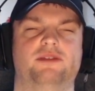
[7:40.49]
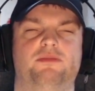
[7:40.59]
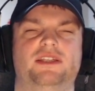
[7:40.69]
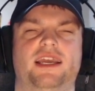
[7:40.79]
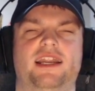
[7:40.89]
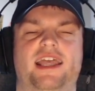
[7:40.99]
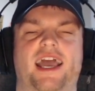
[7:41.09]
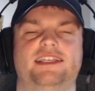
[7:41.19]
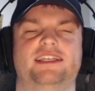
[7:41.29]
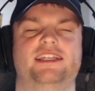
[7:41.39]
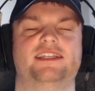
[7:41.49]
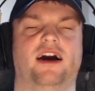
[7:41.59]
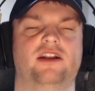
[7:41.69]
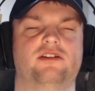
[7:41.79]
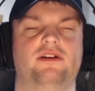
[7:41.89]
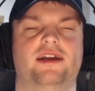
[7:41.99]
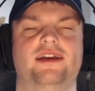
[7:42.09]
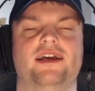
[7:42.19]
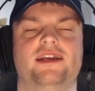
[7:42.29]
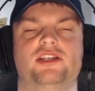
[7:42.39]
particularly as it is under a
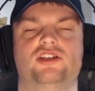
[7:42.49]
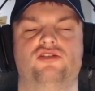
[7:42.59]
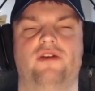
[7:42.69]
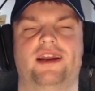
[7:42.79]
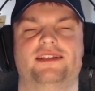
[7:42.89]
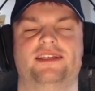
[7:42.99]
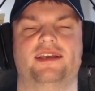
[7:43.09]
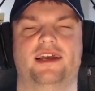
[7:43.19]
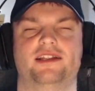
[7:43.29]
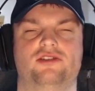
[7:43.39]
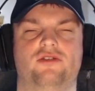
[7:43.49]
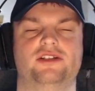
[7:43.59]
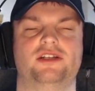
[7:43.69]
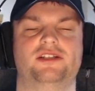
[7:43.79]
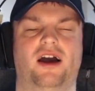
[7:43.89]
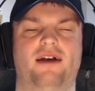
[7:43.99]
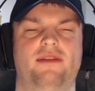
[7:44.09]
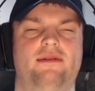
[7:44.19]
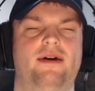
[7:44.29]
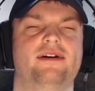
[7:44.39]
strict and stringent time
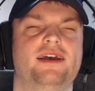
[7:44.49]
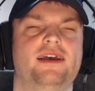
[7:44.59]
limit.